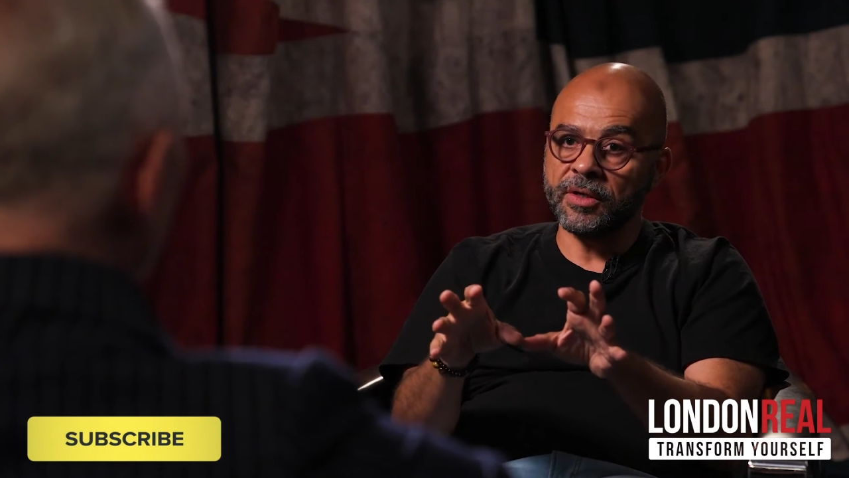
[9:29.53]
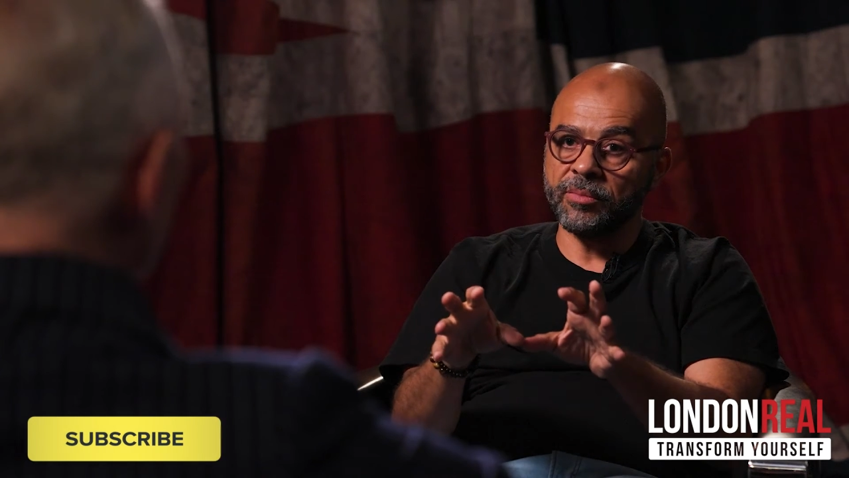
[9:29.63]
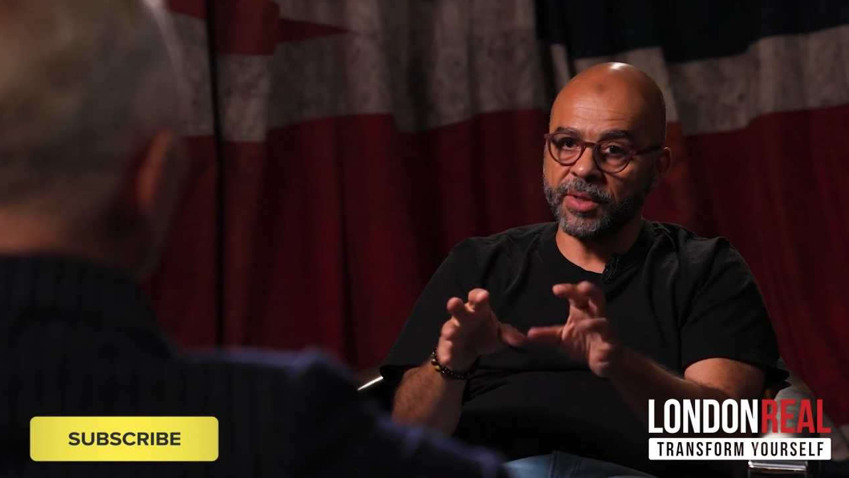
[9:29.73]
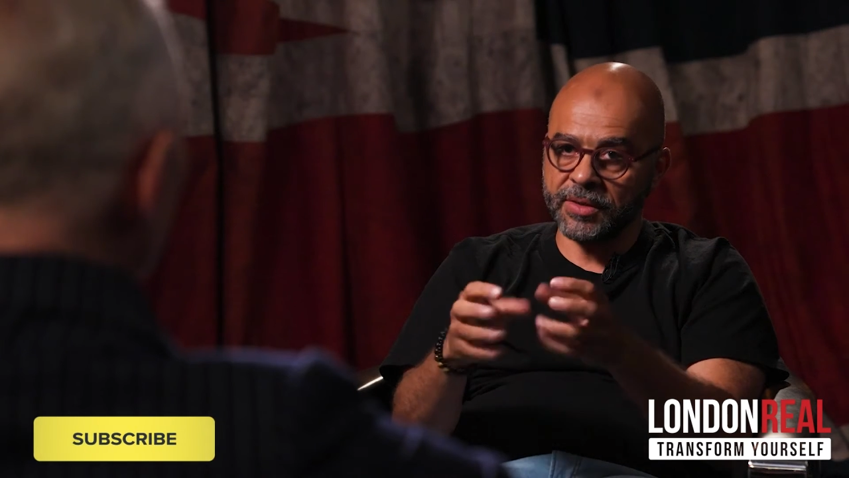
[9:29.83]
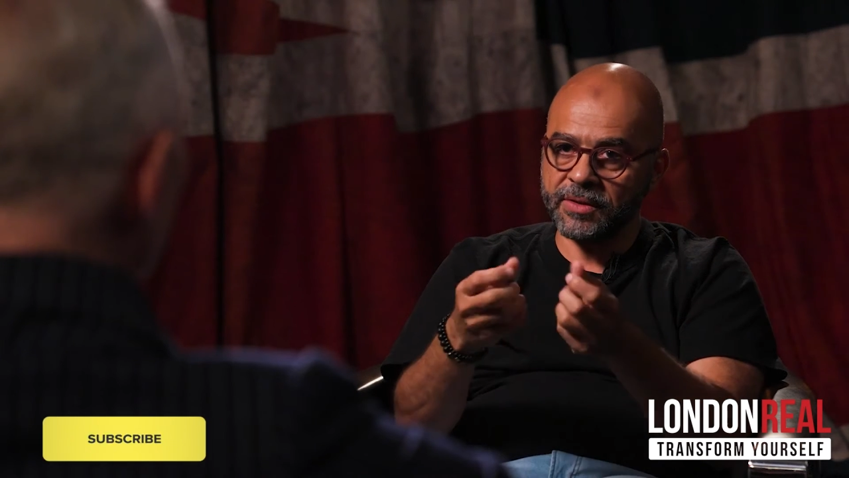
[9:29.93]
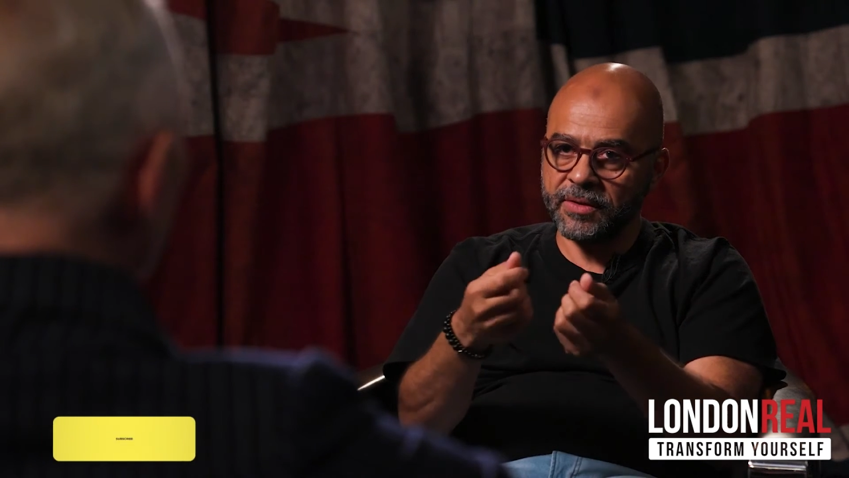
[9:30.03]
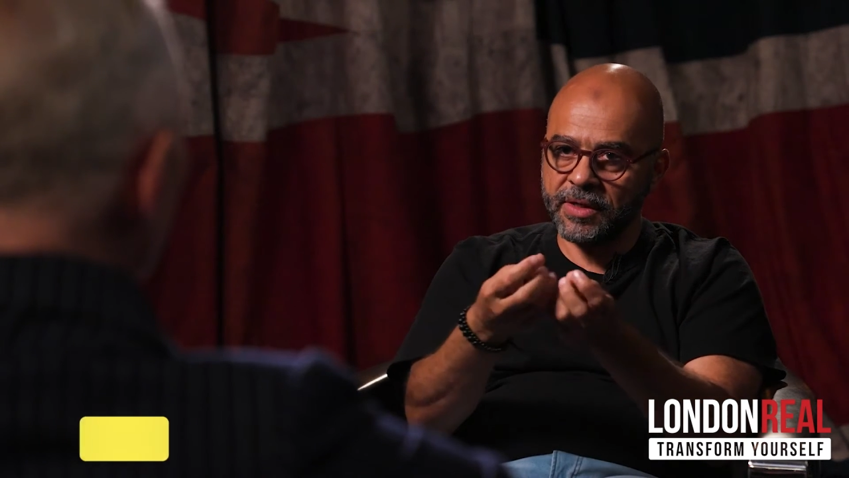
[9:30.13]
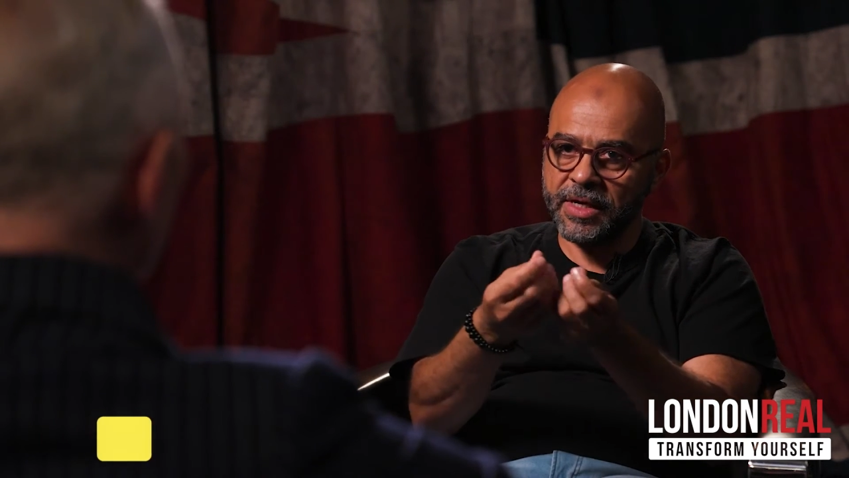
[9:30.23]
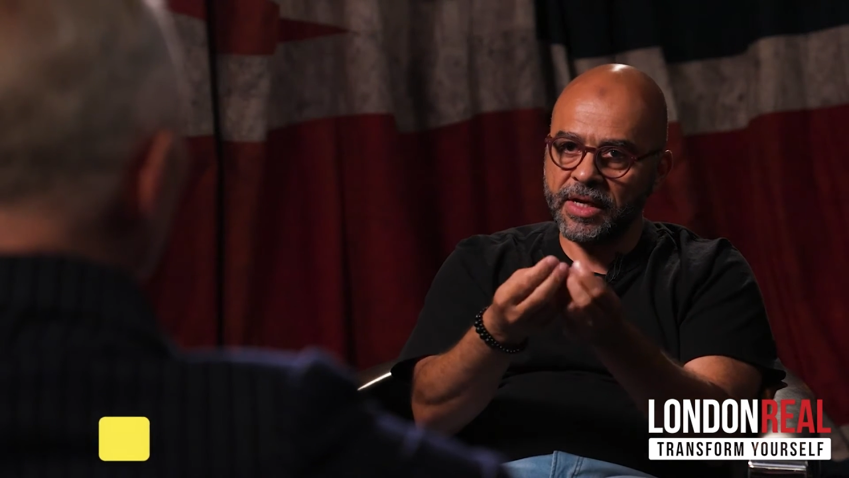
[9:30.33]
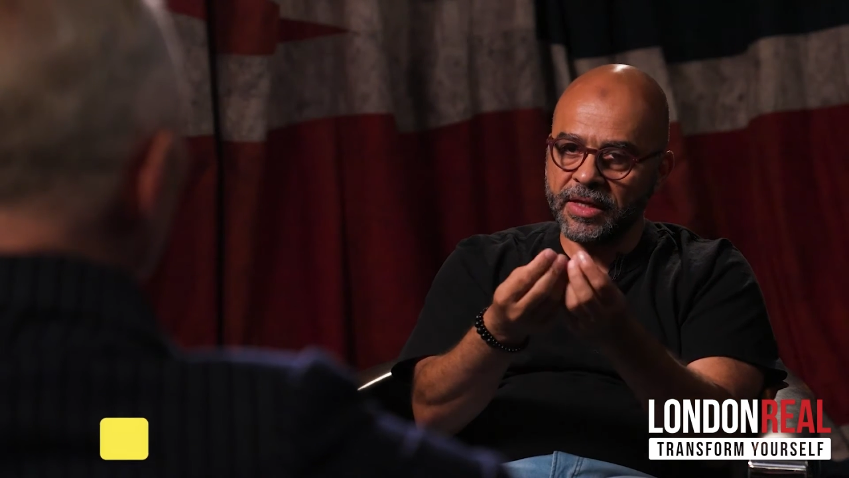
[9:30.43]
but
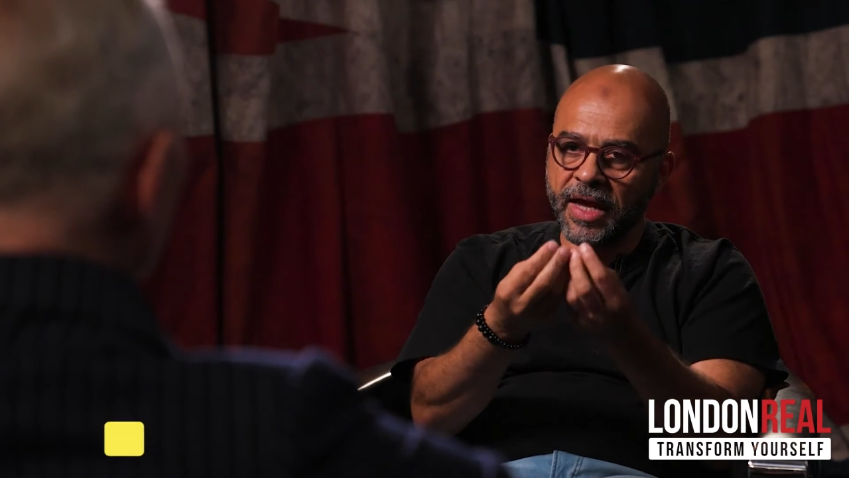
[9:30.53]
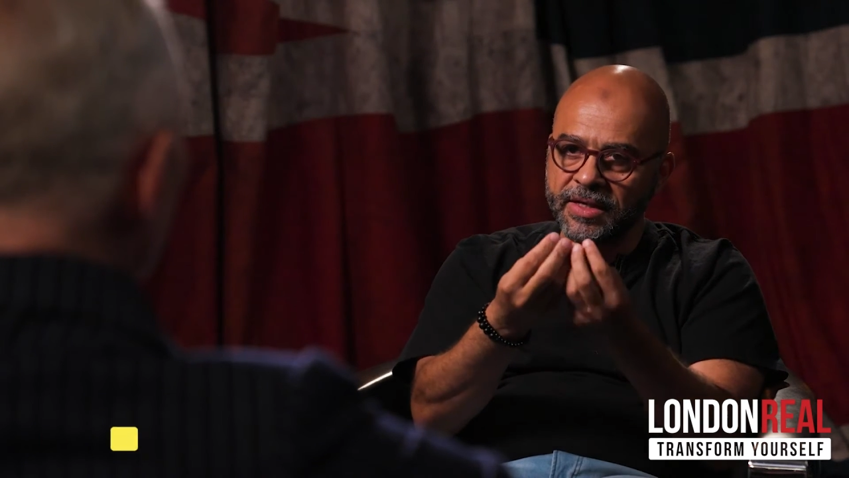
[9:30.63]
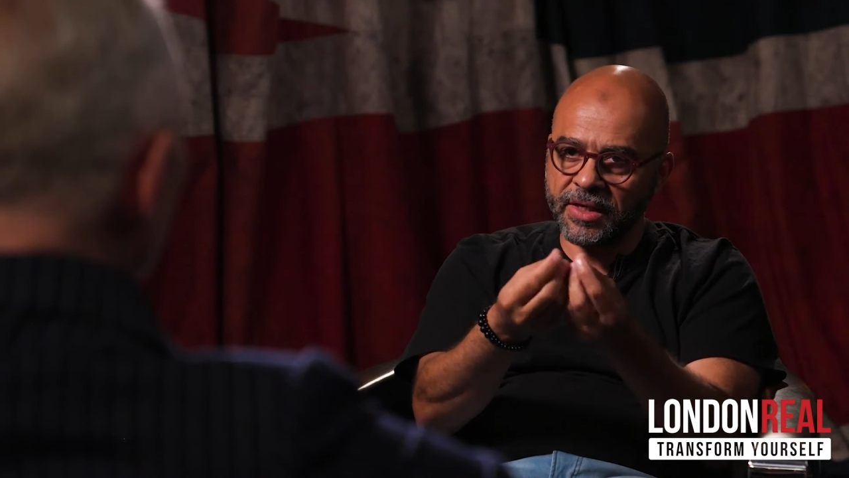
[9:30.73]
really it has